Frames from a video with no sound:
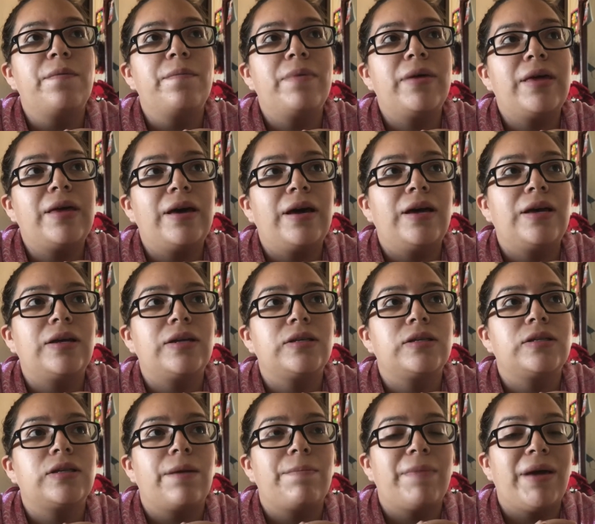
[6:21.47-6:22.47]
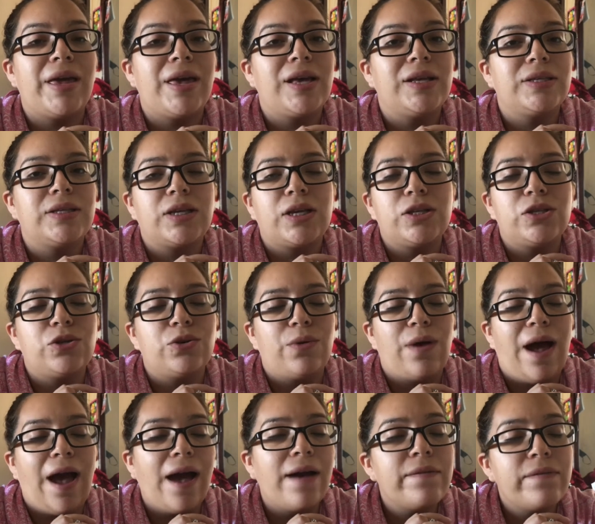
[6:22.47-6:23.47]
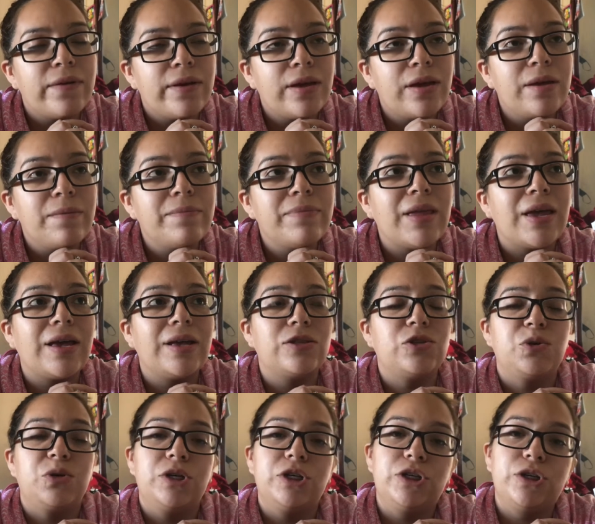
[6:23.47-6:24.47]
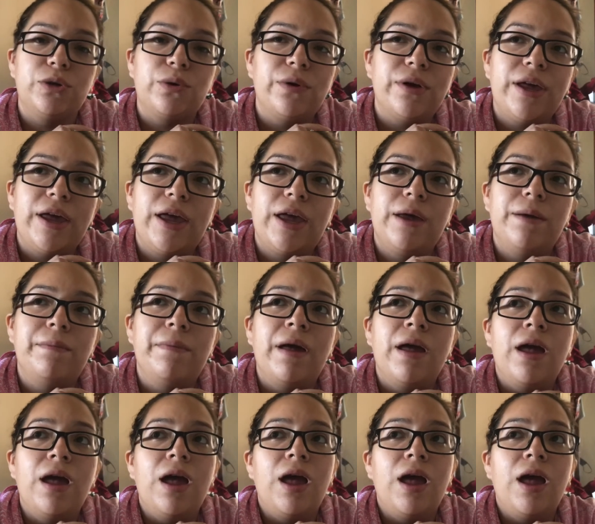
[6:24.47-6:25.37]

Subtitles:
because my kids get to have him. They get to enjoy him.